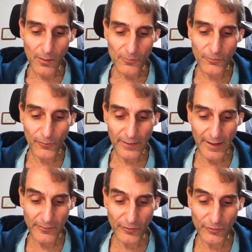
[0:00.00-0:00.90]
for
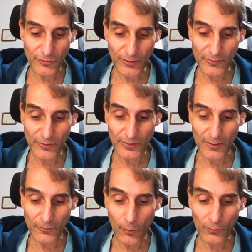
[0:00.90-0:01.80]
A C Transit
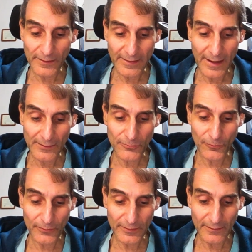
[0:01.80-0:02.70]
of Oakland,
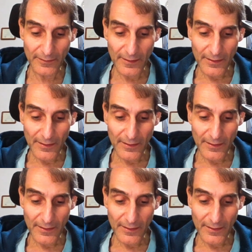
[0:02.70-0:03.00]
California,